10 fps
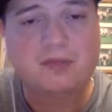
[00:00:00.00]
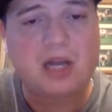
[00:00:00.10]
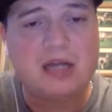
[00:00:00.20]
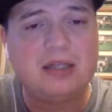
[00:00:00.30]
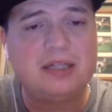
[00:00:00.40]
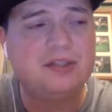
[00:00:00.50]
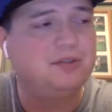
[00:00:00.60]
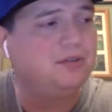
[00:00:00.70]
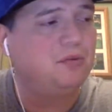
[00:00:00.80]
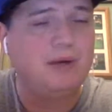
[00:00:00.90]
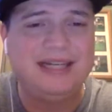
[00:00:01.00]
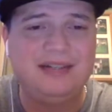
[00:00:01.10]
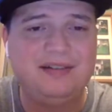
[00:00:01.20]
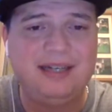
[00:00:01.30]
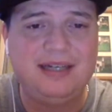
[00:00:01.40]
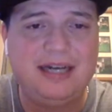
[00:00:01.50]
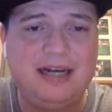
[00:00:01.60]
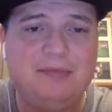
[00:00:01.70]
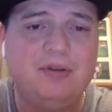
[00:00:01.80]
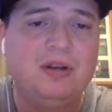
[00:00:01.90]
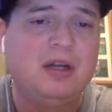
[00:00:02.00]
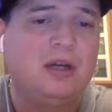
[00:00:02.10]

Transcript: I like to do the wait and see games.